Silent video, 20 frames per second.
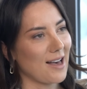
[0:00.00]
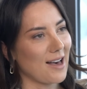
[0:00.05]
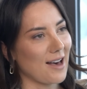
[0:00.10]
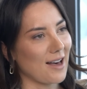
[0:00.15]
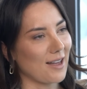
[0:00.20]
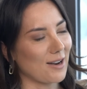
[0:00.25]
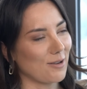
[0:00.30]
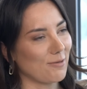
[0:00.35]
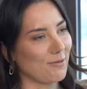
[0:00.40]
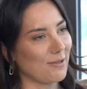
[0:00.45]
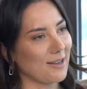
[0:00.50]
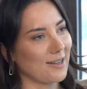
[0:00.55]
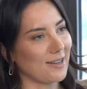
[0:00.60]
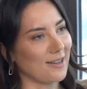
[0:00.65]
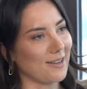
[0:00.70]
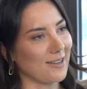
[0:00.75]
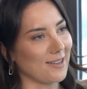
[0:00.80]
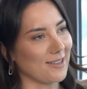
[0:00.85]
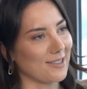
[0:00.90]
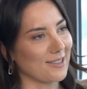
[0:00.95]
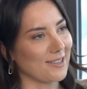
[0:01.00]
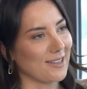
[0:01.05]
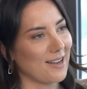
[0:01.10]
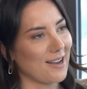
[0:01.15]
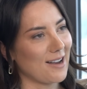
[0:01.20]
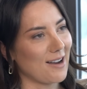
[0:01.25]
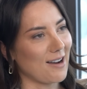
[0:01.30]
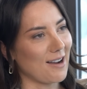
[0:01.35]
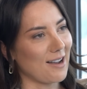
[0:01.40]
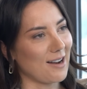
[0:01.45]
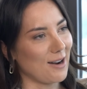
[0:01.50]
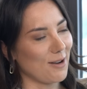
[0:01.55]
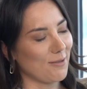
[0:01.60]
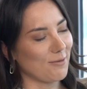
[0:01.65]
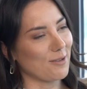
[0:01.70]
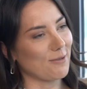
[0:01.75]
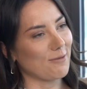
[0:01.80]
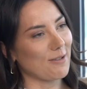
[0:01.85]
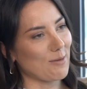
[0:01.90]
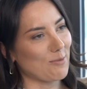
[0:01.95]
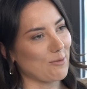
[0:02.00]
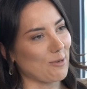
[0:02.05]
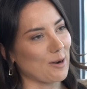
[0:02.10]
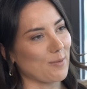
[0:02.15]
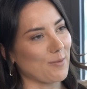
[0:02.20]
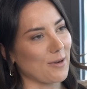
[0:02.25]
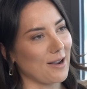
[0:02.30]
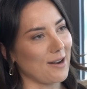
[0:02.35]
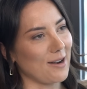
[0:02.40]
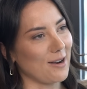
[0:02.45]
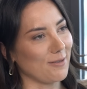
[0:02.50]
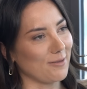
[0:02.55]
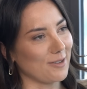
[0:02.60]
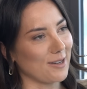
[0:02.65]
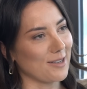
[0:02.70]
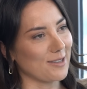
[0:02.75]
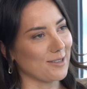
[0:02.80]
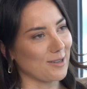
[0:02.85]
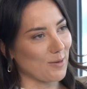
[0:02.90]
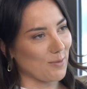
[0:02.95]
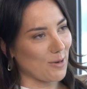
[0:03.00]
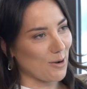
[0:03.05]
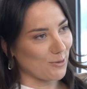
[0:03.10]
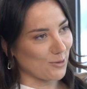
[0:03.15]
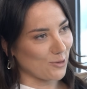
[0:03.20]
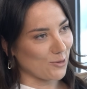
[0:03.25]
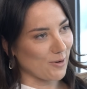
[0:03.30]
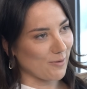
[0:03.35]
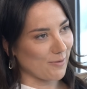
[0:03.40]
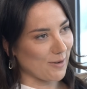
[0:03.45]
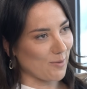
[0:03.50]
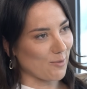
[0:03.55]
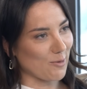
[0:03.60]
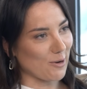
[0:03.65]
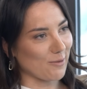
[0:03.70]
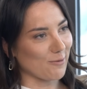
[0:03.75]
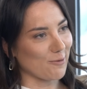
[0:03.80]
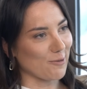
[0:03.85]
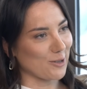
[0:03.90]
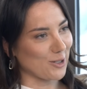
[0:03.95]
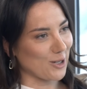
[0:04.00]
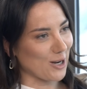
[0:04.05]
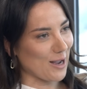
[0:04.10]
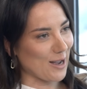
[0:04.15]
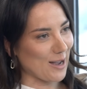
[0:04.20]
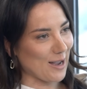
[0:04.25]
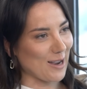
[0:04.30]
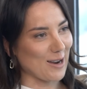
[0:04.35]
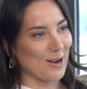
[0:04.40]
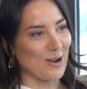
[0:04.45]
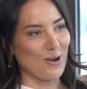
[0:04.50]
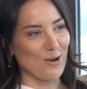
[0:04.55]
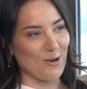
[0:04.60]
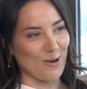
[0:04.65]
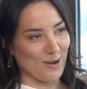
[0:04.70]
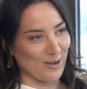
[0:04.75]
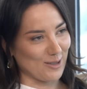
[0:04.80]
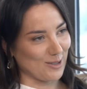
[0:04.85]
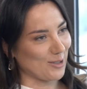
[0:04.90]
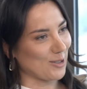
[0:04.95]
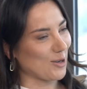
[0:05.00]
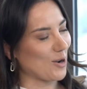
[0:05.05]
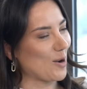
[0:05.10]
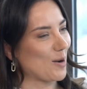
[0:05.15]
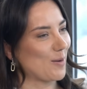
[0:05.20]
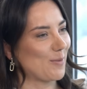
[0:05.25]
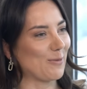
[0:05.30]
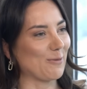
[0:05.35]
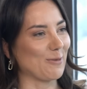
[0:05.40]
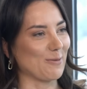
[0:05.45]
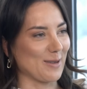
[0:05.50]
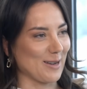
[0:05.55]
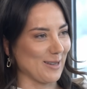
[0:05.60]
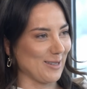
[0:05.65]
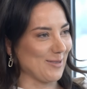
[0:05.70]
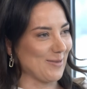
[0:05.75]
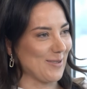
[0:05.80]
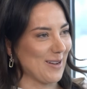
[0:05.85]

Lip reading: And I realise I love the fabric, but I loved it as an upholstery fabric for a chair, not as a top for me to